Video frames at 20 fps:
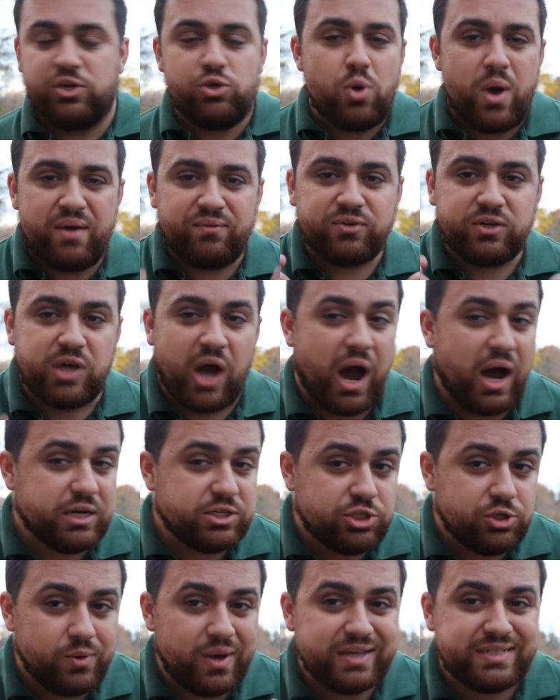then you have
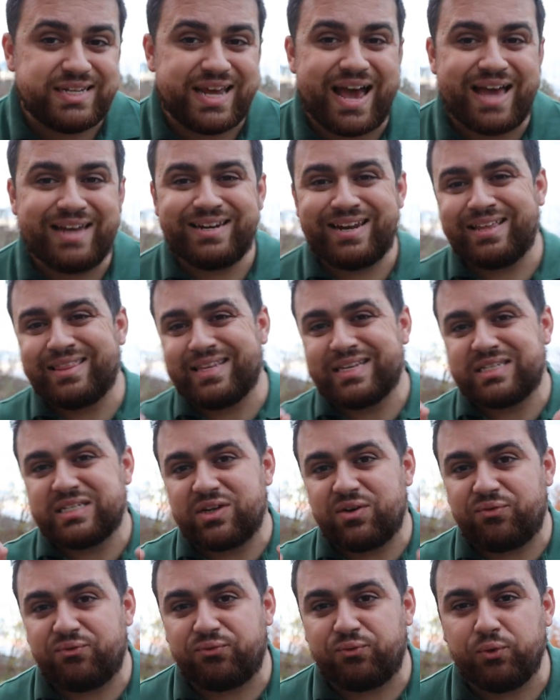got to attend this
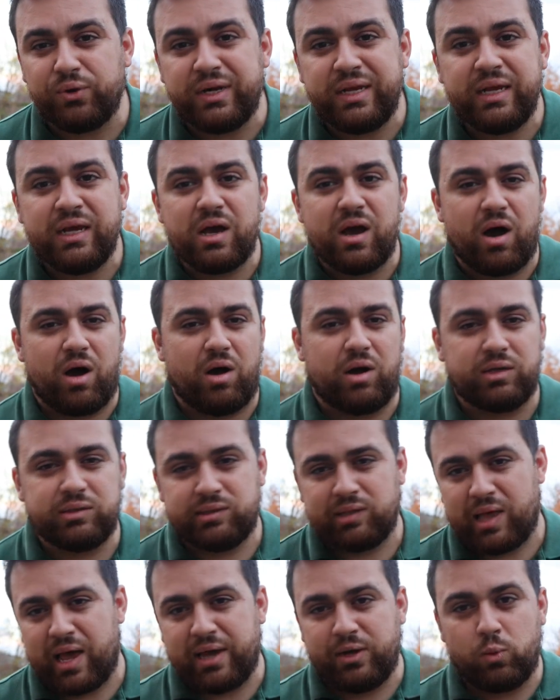free
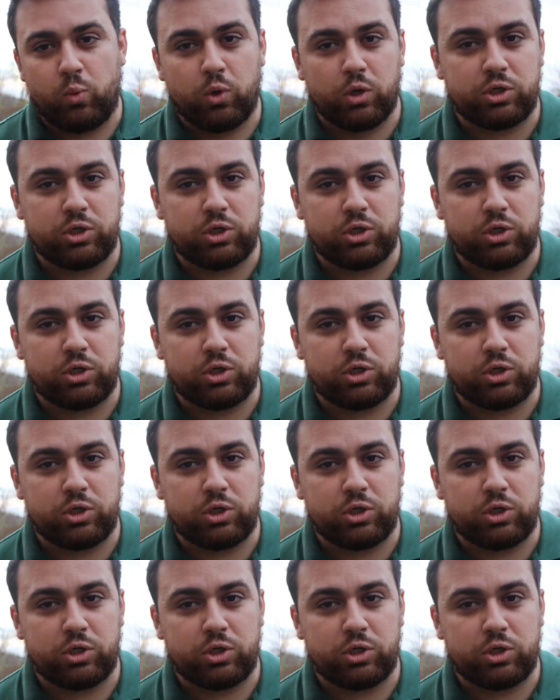online